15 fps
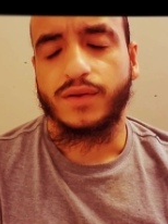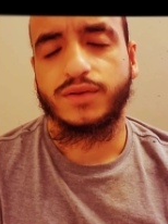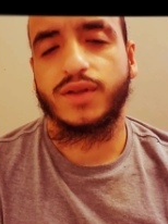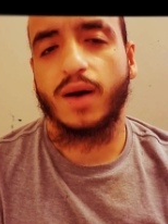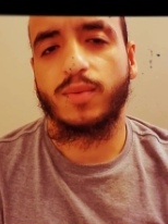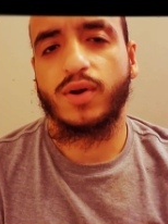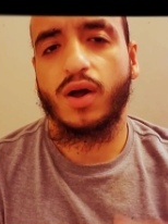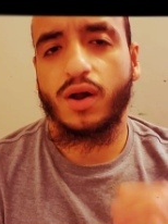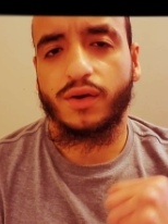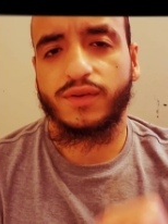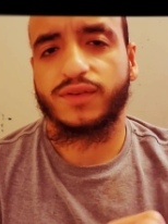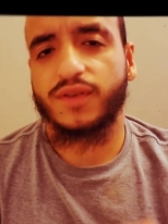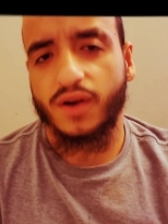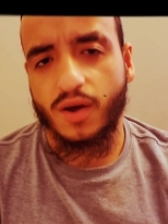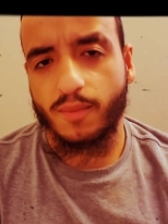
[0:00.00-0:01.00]
Double honors
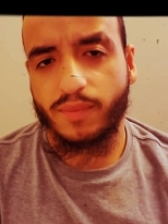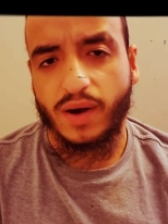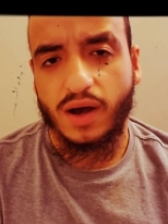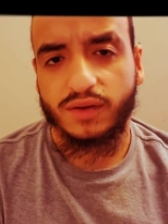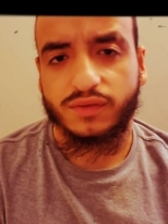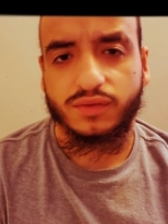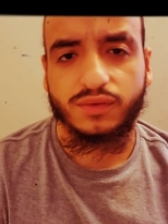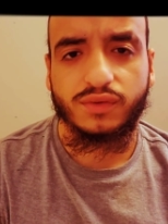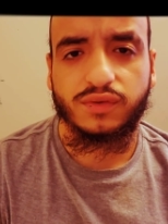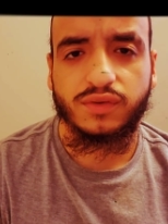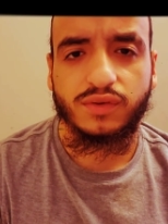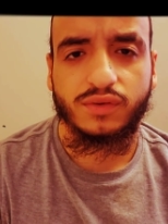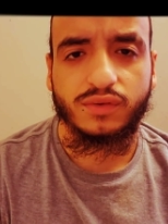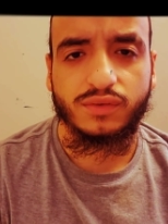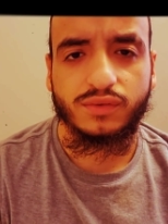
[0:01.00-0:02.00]
to the
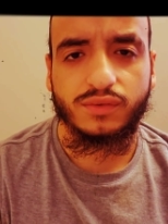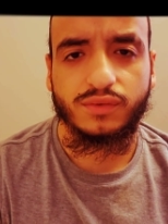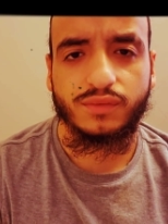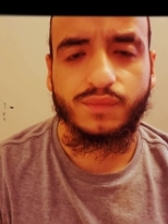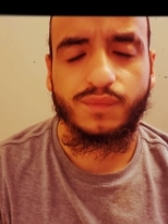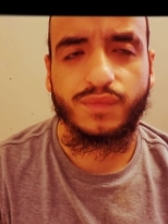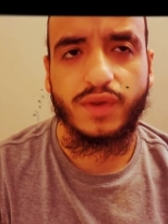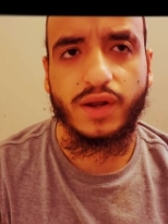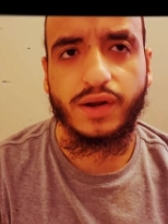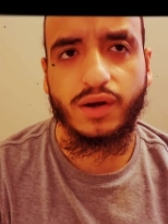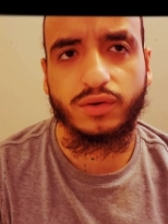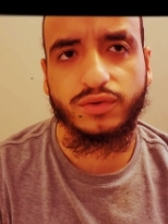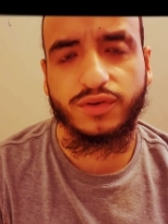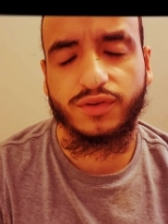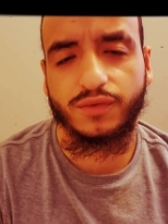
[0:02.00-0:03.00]
apostles and
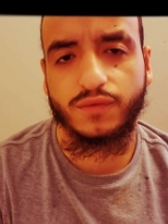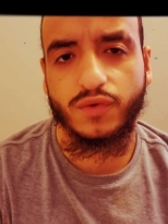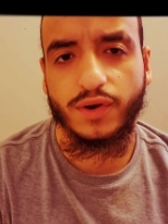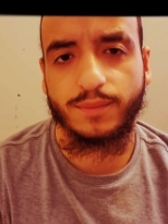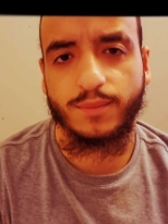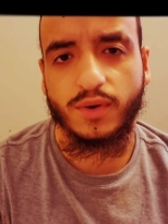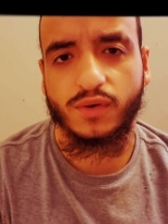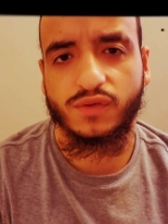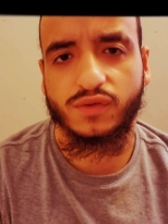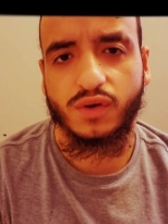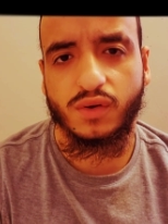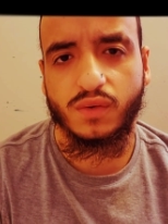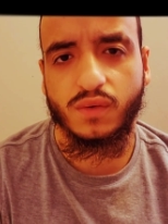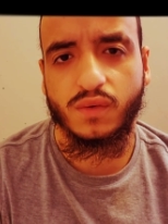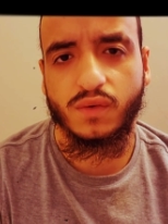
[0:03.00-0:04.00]
elders of great
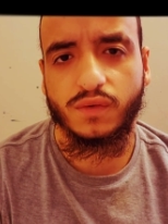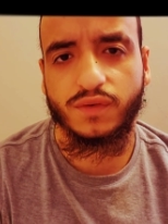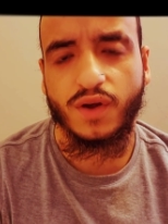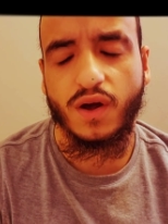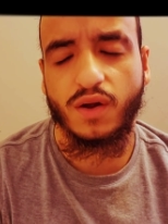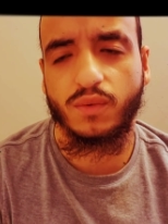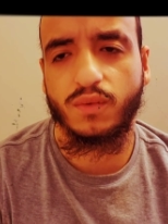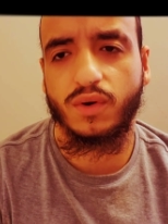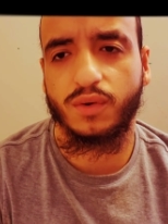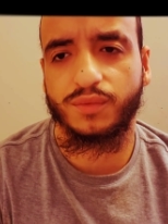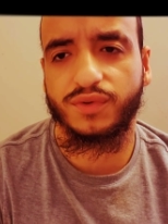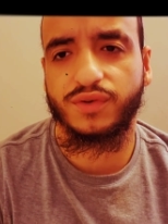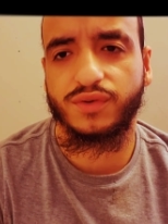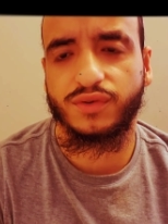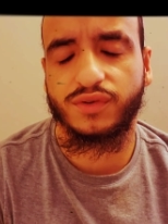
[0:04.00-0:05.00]
millstone. Shalom
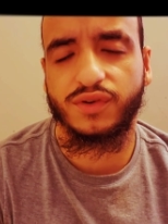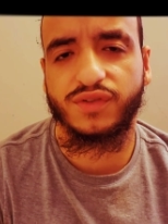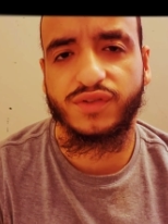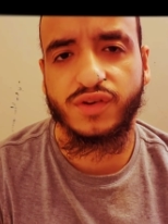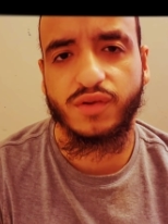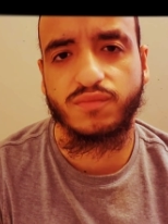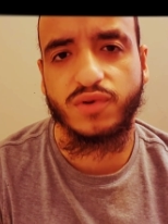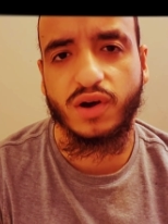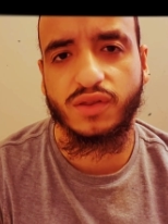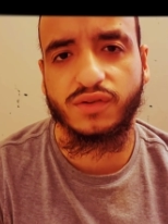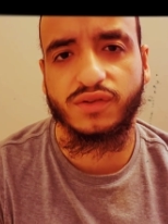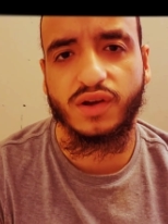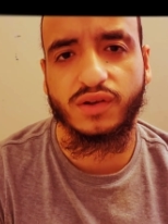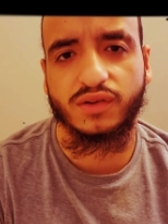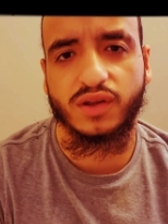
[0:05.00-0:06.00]
to you sincere
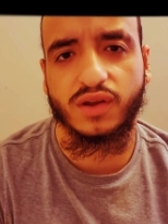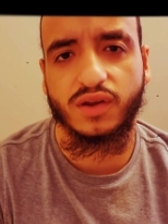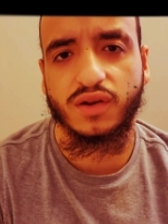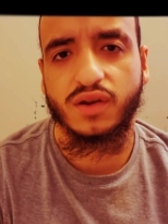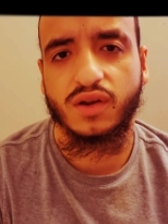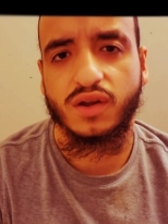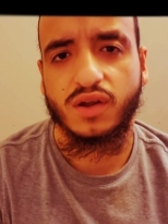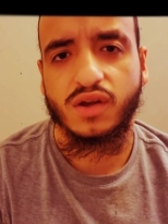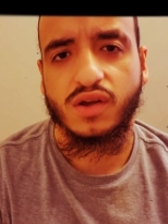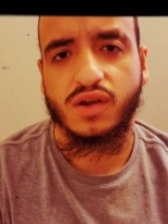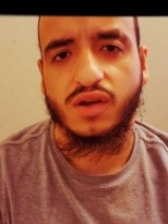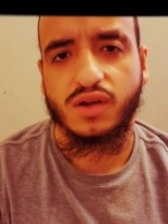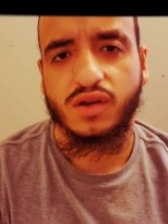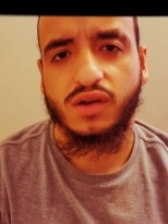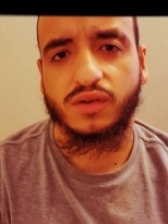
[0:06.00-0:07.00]
brothers out there
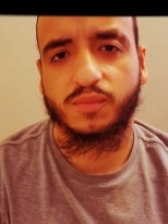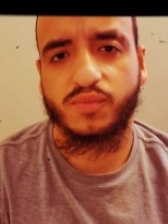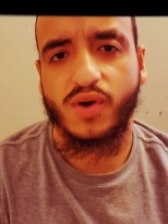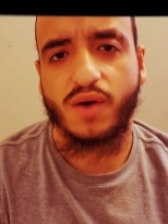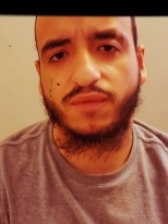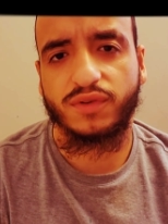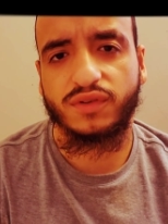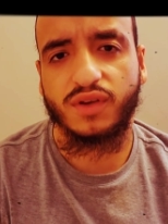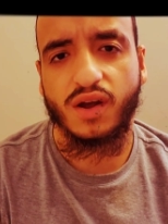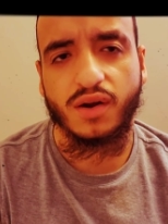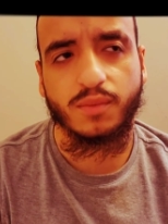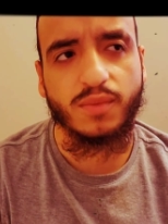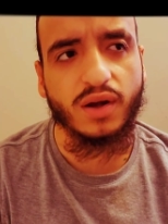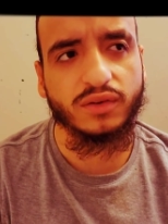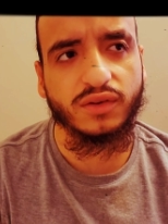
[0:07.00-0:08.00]
it's prophesied
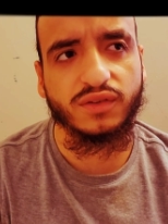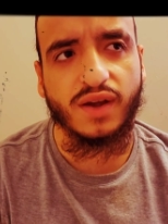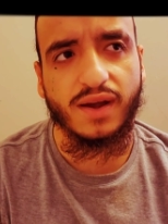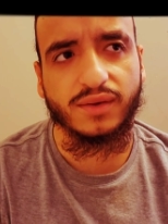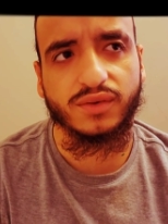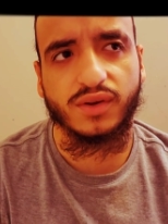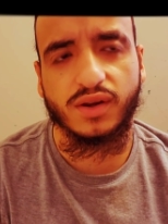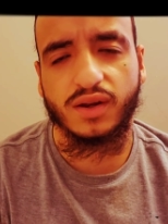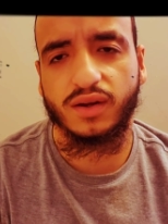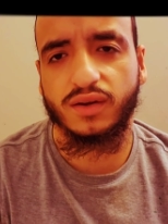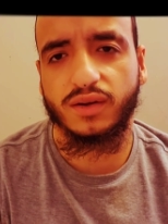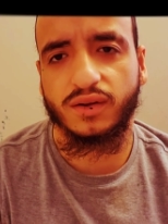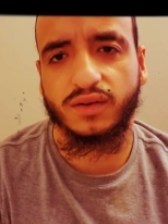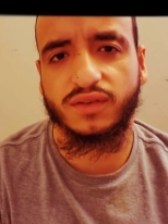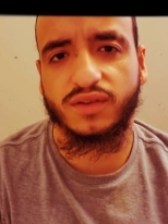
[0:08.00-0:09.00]
about the times we're in
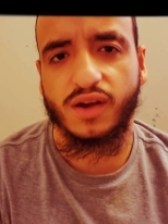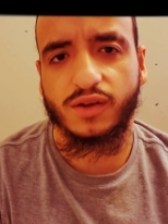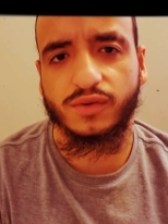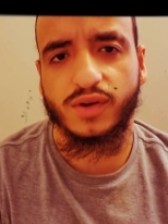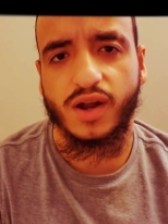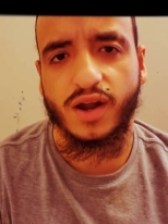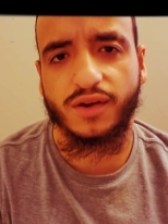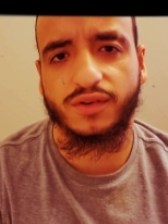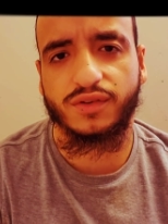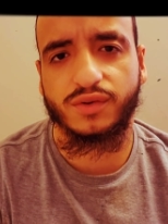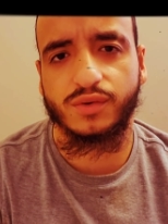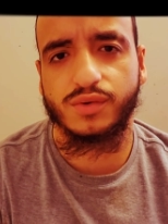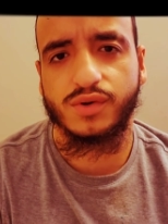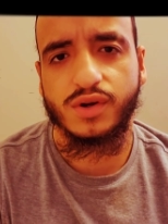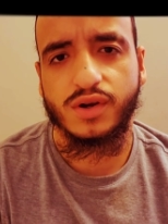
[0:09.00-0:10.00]
and the times we're headed
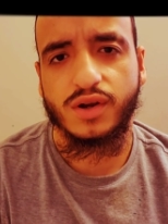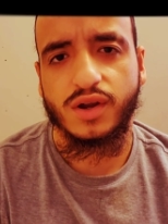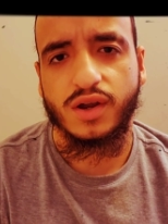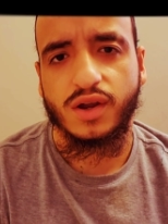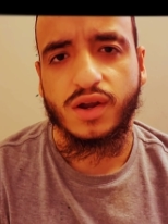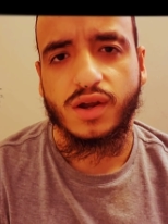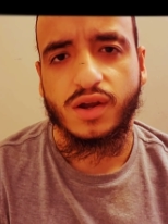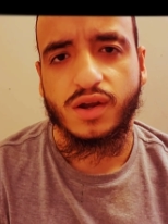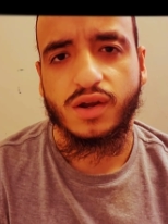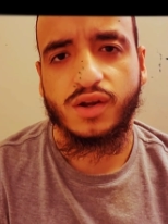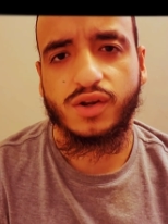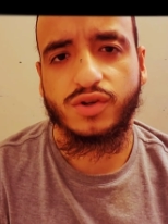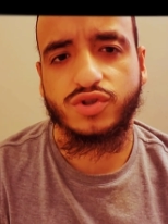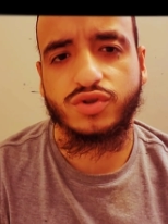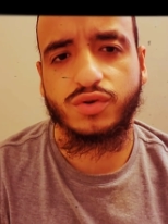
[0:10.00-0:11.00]
to. In
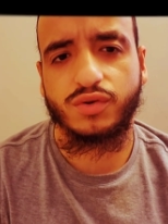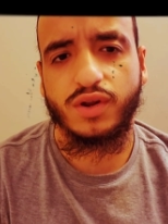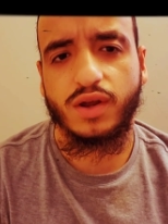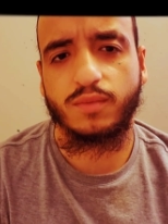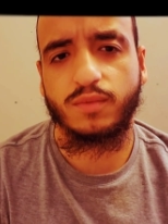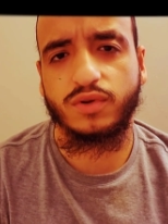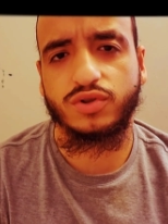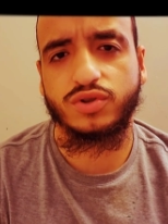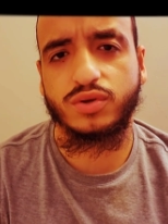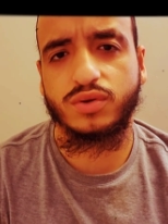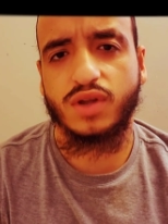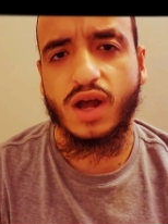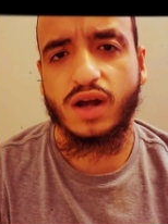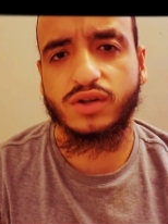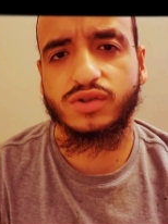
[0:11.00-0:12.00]
the true name and the true
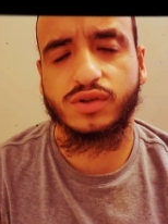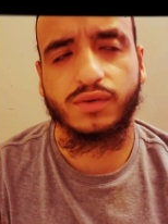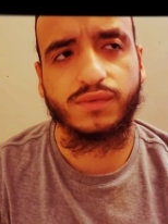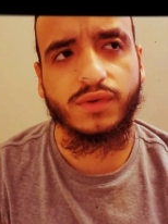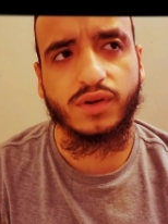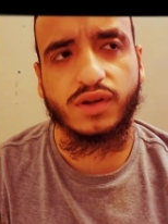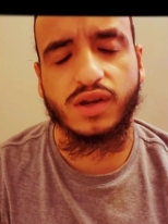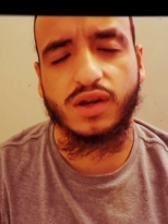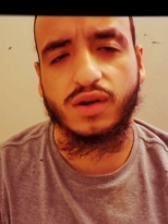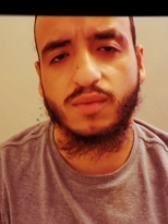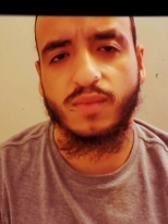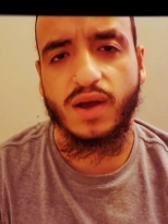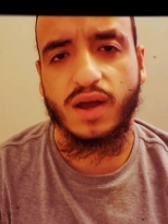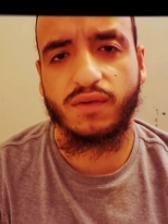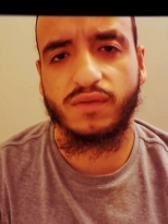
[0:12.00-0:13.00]
doctrine for the
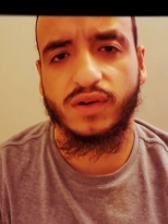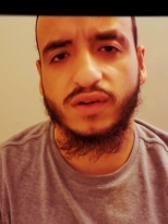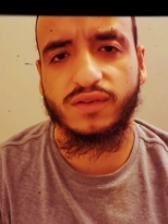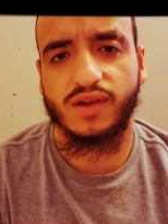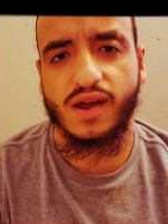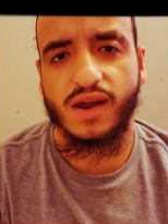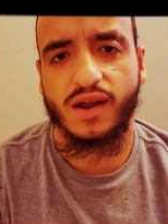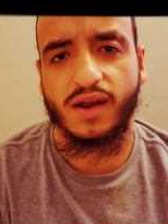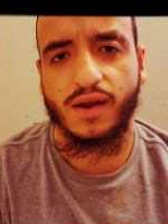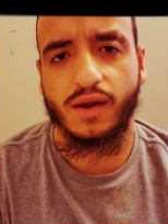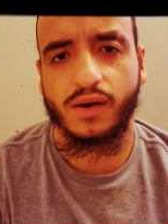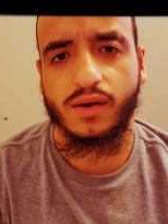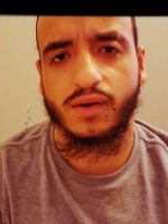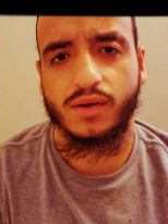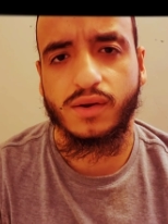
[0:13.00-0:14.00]
kingdom of heaven is at hand.